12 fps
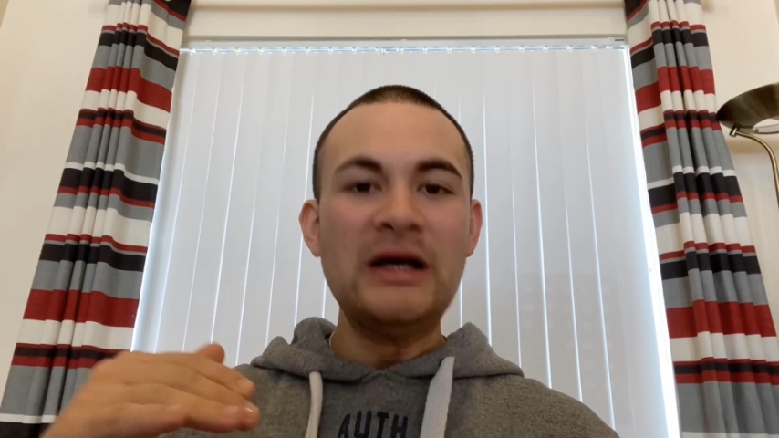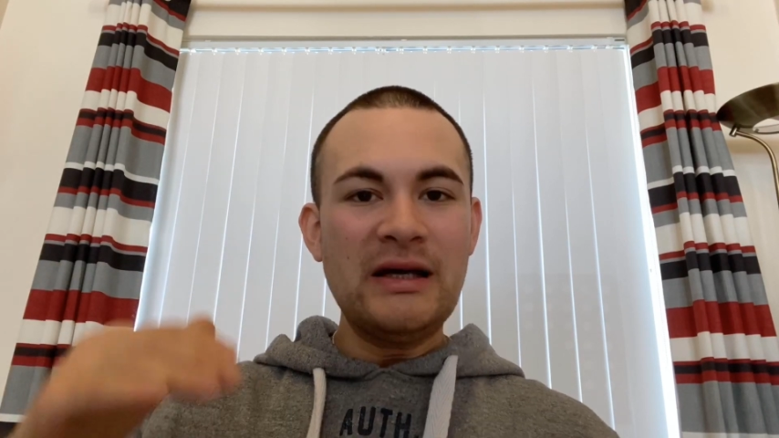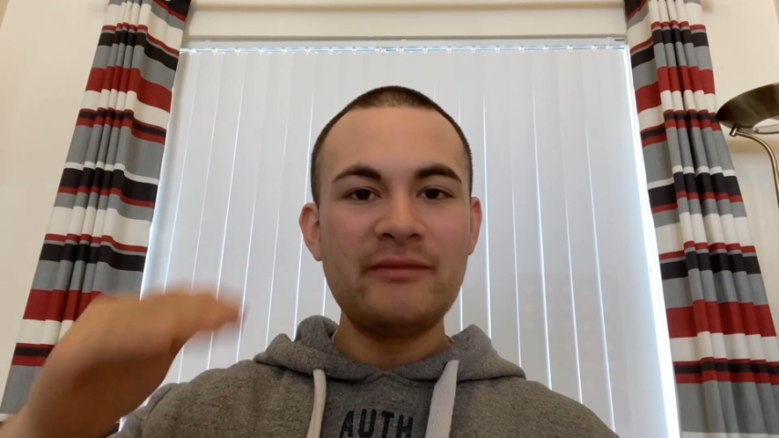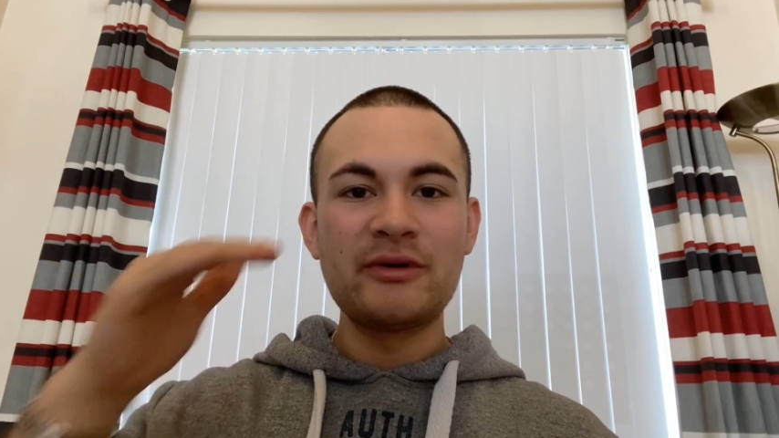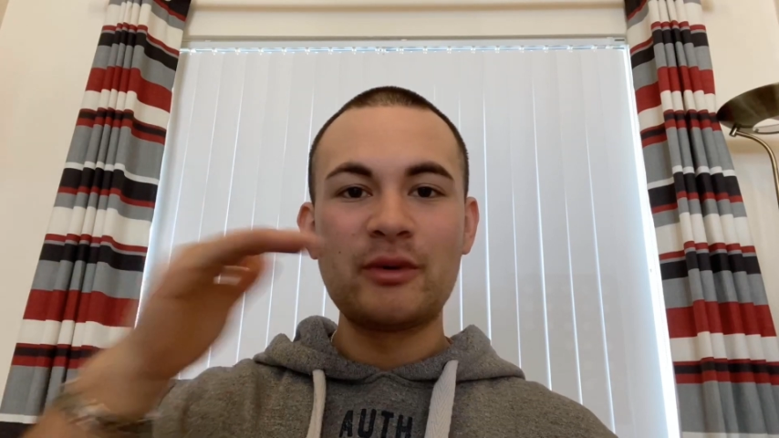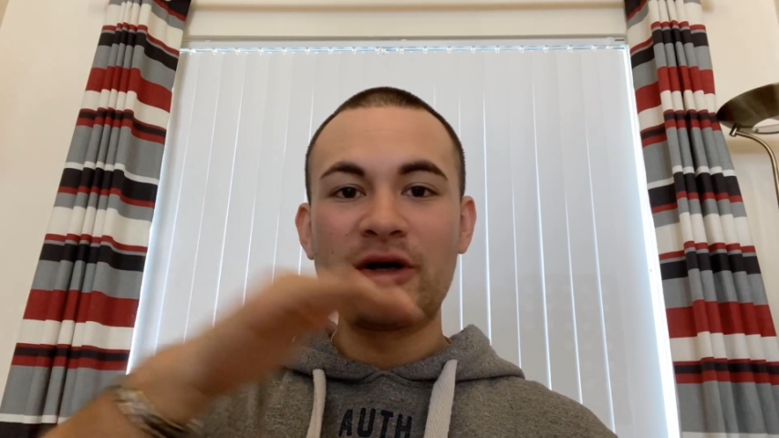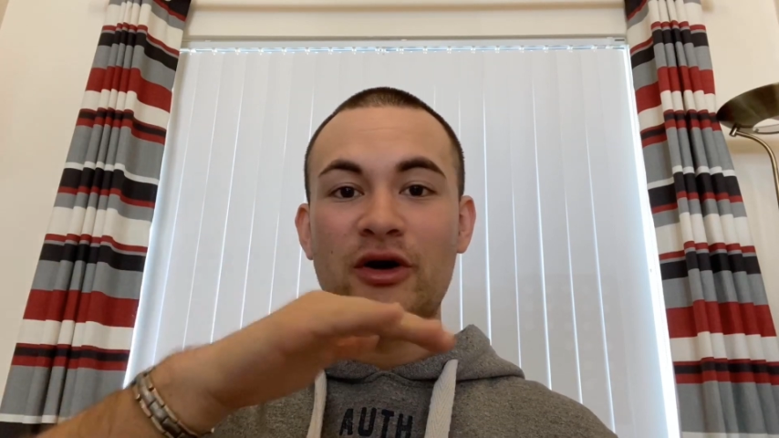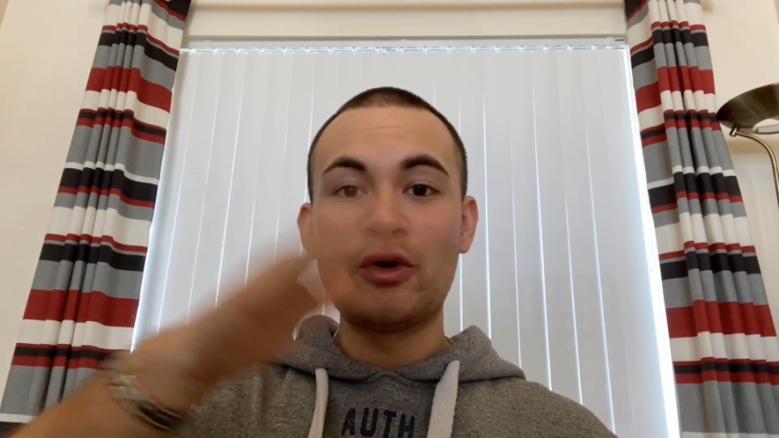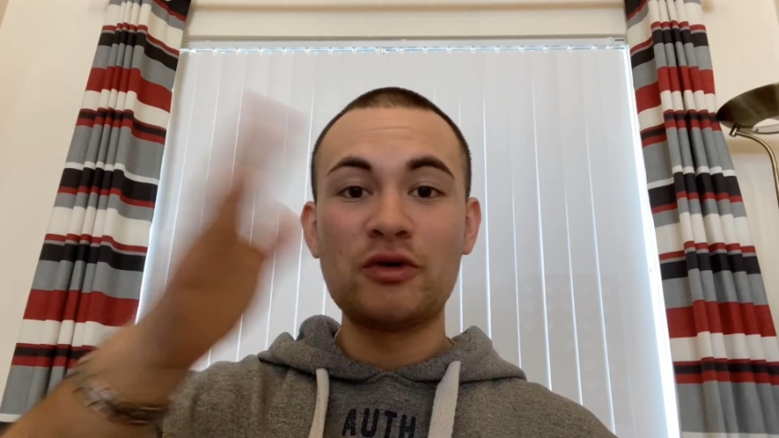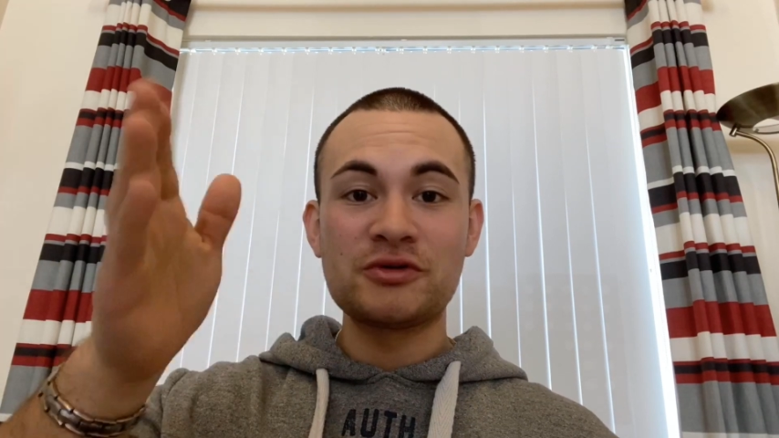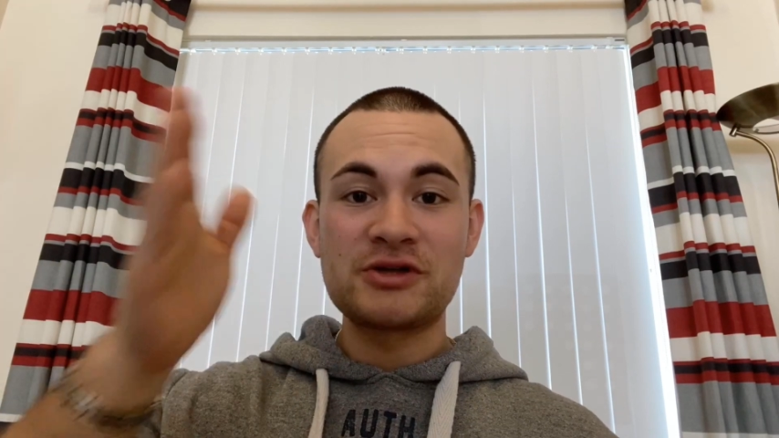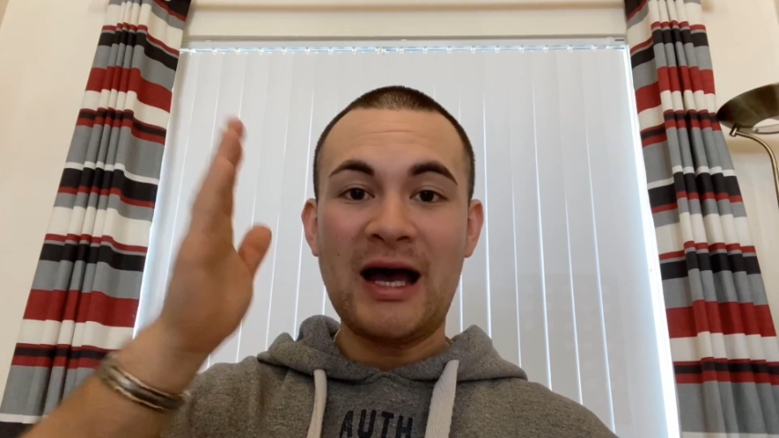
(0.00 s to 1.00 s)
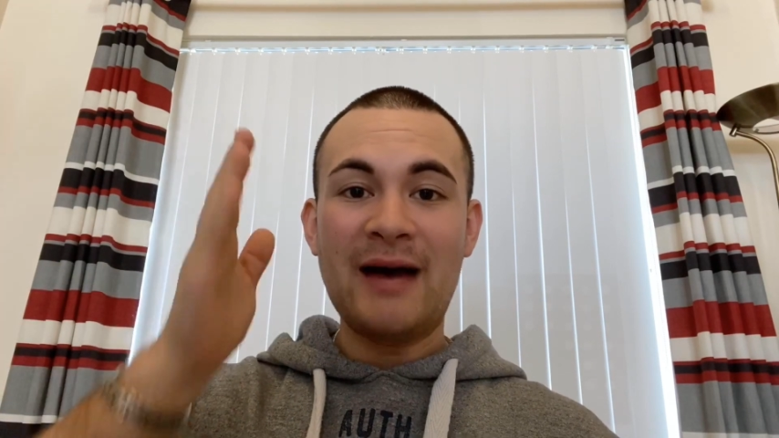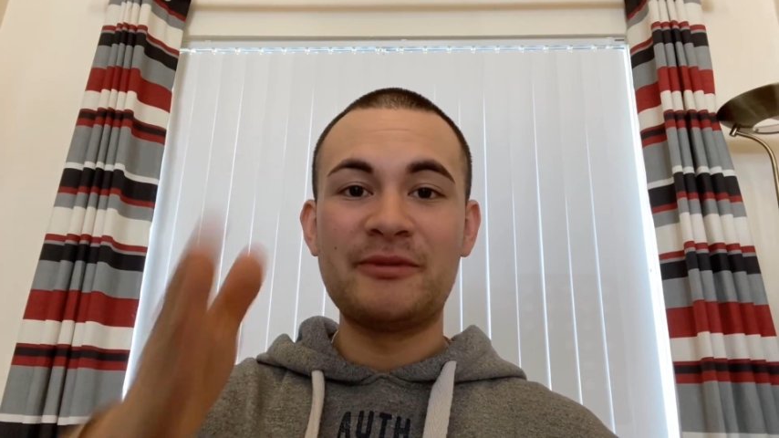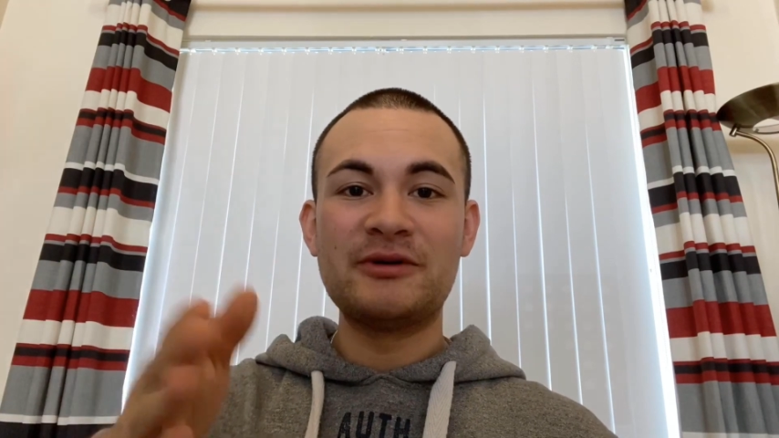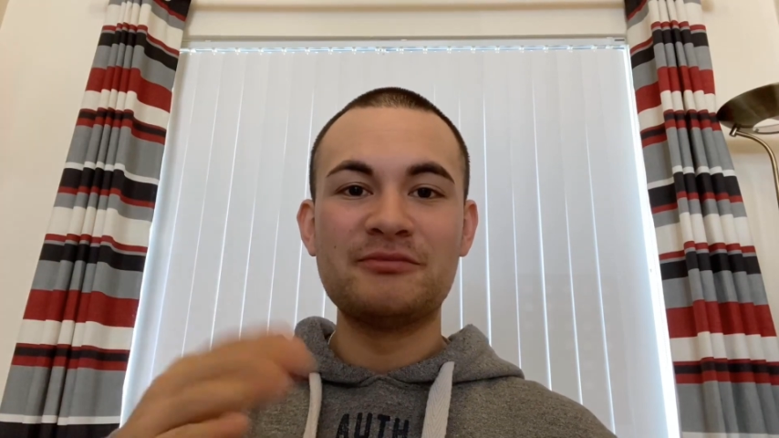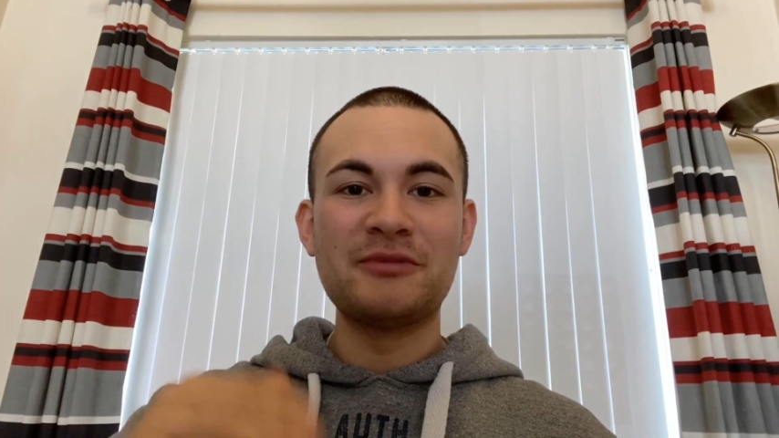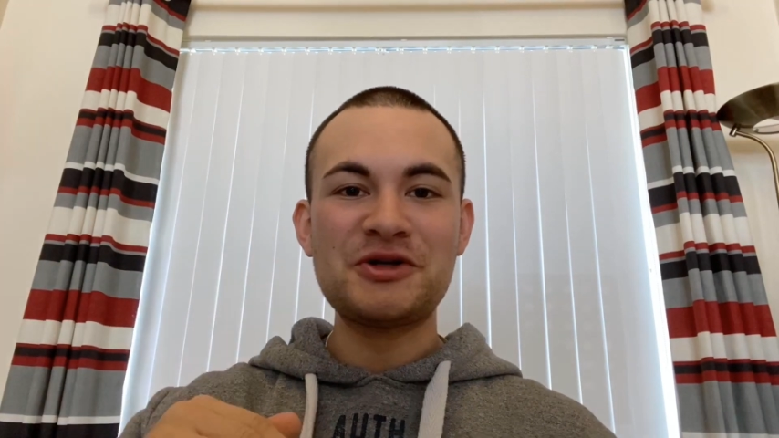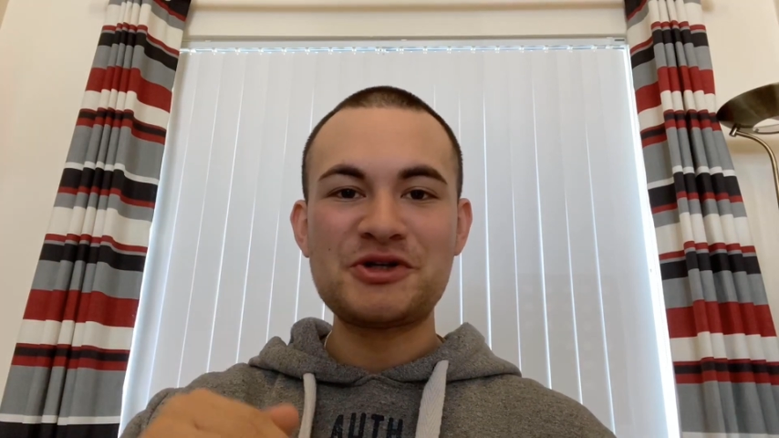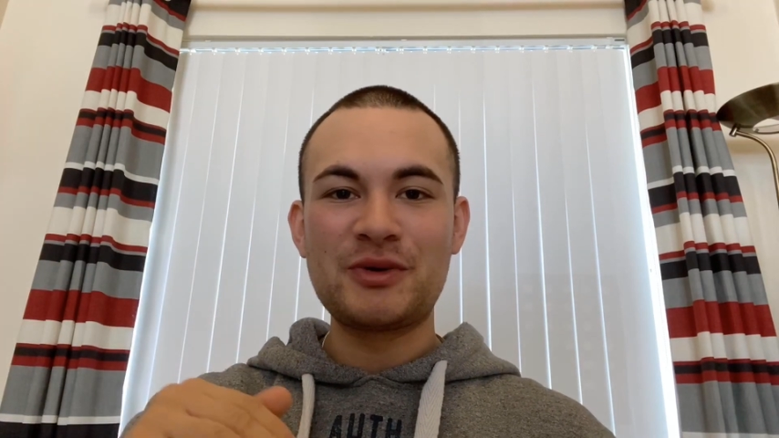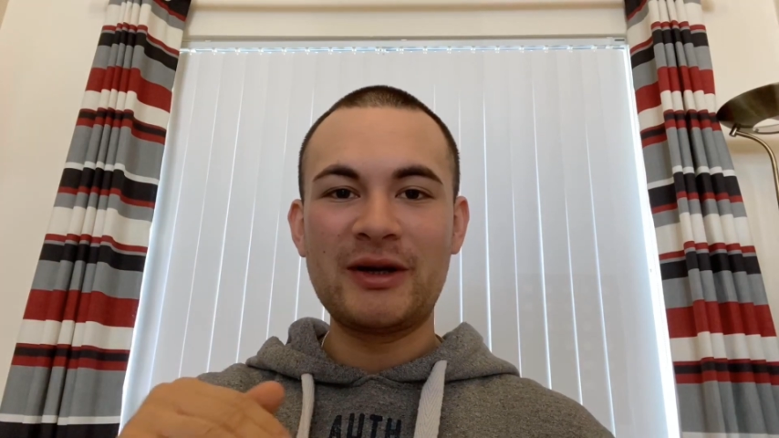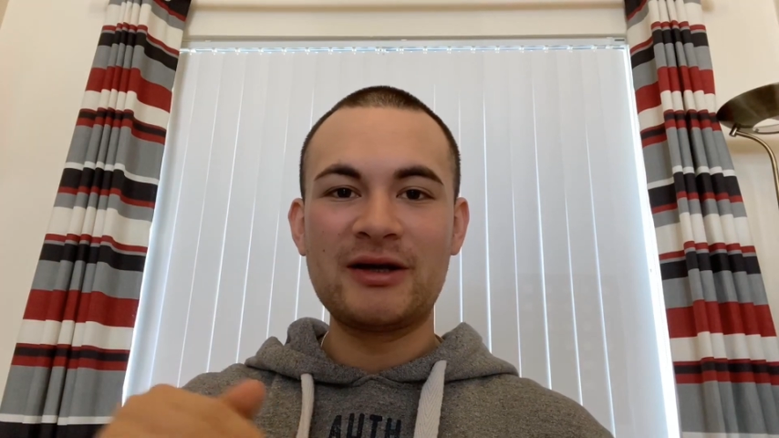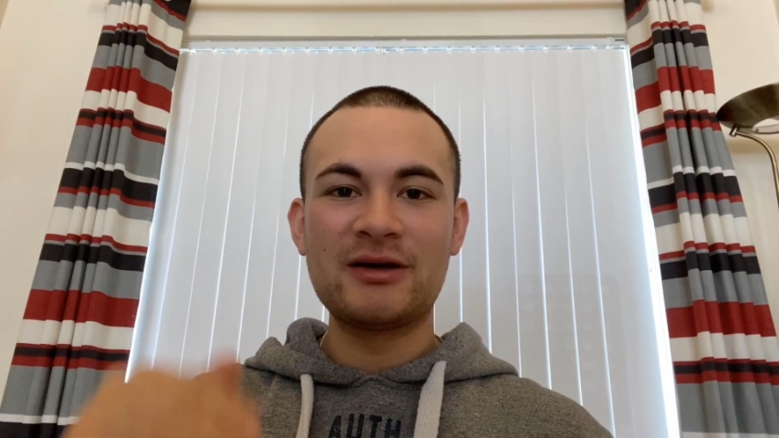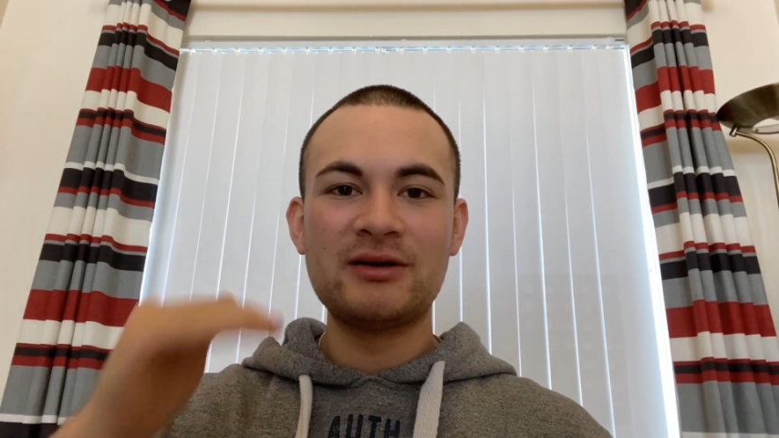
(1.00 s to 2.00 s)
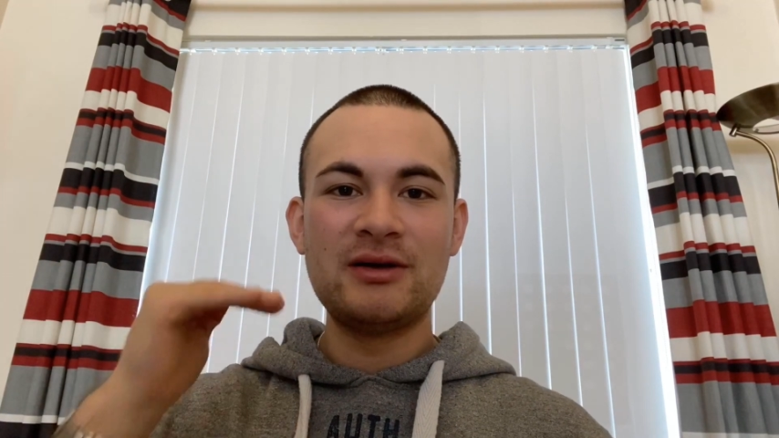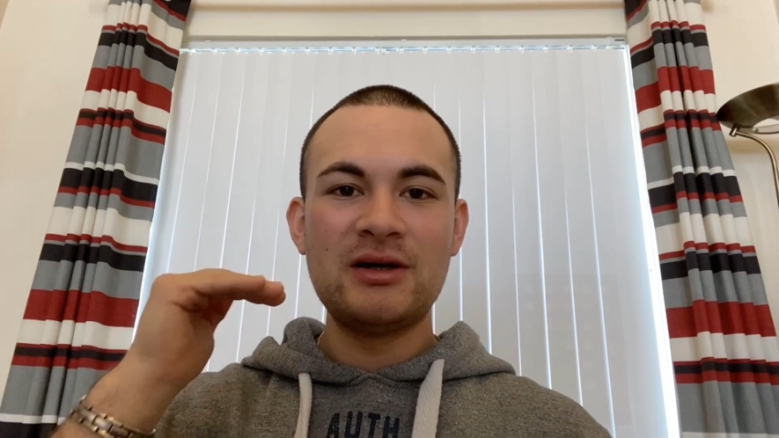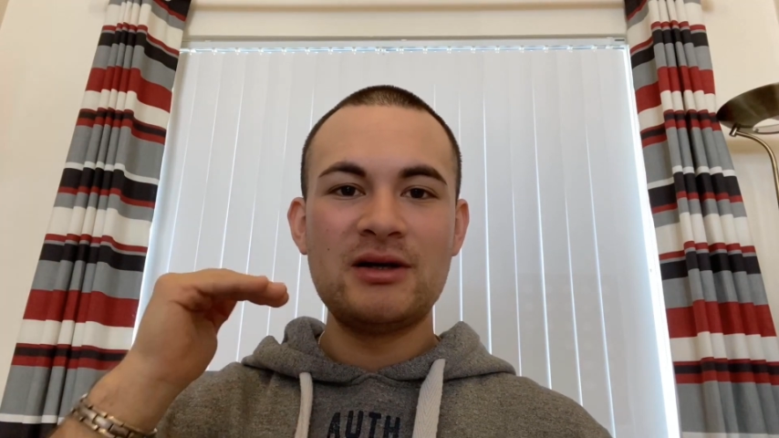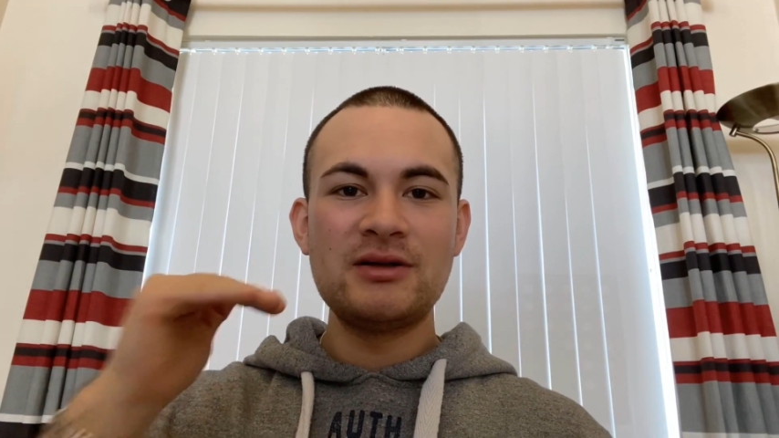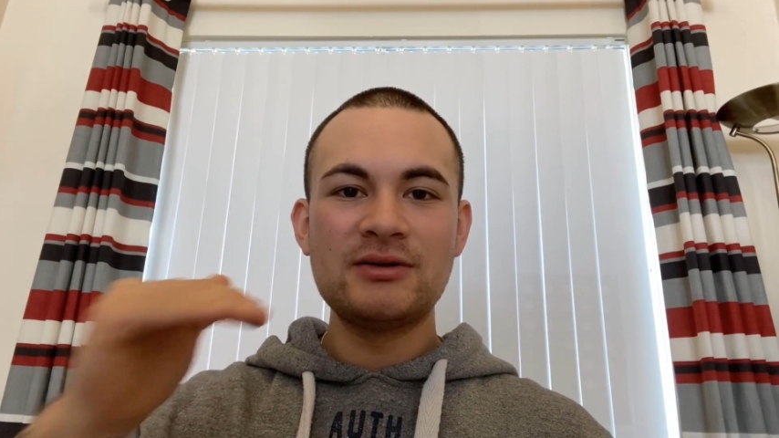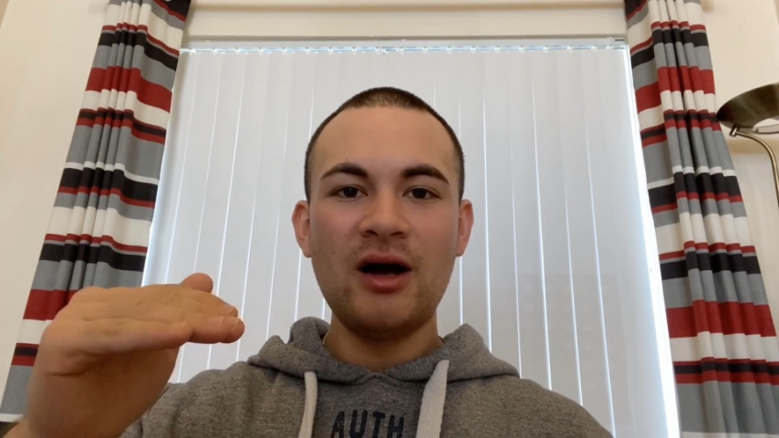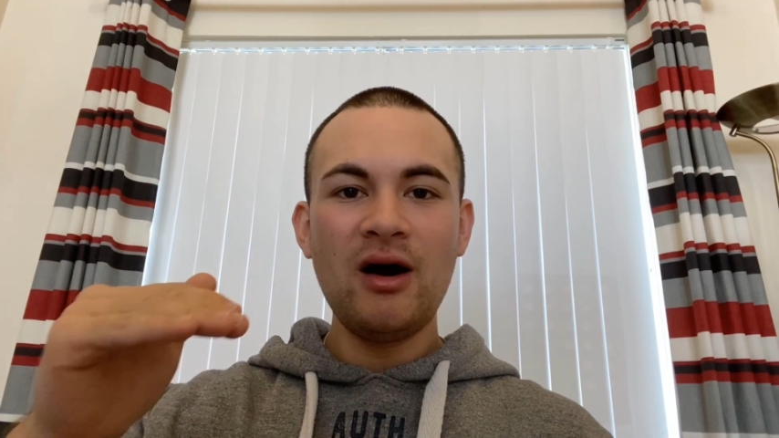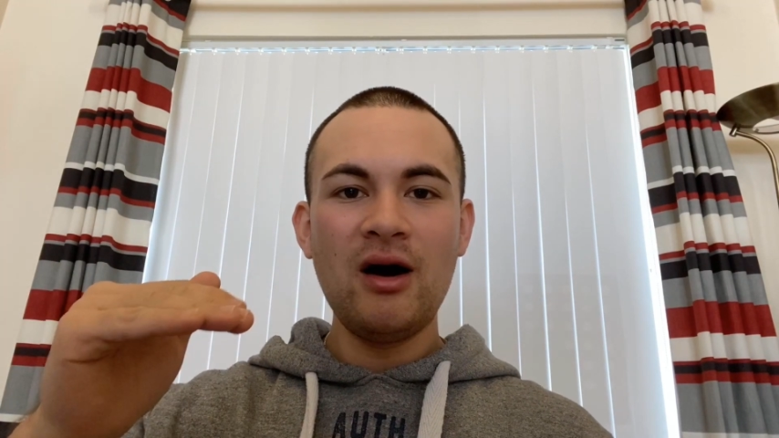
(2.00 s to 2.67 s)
We want it all to happen much quicker. Dom.